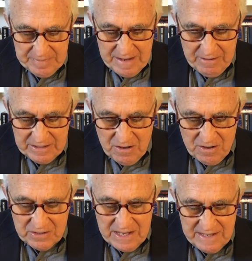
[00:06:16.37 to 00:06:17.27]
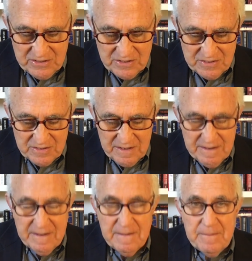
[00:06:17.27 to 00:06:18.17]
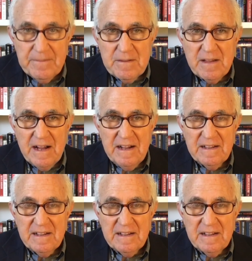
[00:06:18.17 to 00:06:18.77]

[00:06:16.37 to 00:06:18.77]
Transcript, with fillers: Now, in all cases uh,